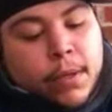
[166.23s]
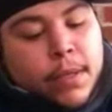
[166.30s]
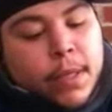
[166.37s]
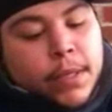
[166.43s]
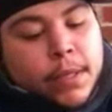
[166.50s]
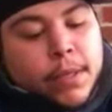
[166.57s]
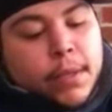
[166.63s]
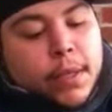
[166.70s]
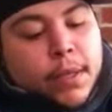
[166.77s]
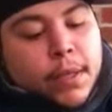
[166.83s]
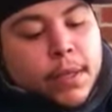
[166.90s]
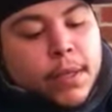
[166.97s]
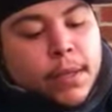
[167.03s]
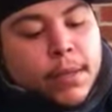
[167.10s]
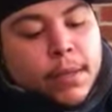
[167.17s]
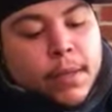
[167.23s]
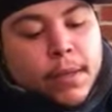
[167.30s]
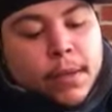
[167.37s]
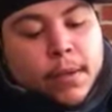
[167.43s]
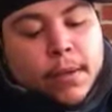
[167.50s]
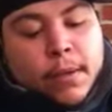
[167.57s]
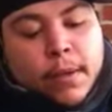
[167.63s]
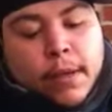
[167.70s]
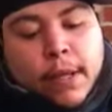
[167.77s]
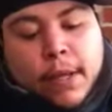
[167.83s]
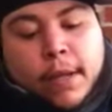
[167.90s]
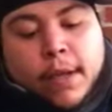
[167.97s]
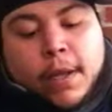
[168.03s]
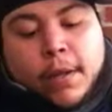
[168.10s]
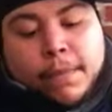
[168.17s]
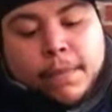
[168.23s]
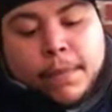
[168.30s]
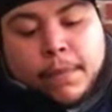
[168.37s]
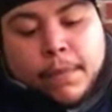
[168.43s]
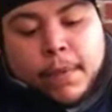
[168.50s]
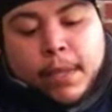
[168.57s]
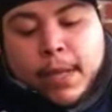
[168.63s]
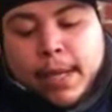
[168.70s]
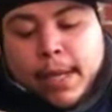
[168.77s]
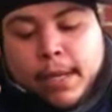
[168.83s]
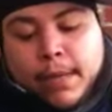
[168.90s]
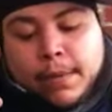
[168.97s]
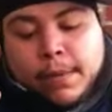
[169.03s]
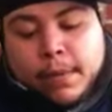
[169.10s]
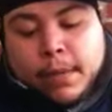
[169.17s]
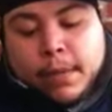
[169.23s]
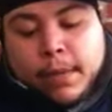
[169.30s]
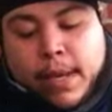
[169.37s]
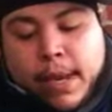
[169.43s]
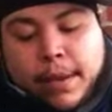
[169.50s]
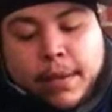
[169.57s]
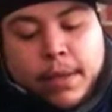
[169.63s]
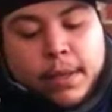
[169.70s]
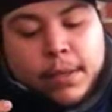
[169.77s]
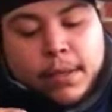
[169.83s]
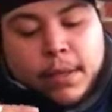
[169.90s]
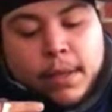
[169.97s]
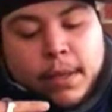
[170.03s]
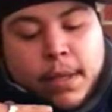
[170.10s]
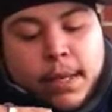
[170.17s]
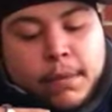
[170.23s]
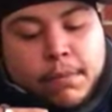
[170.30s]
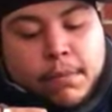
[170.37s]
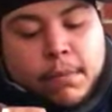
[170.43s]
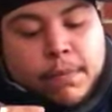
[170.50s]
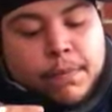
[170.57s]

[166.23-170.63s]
They just did this, and like, how can I say, like,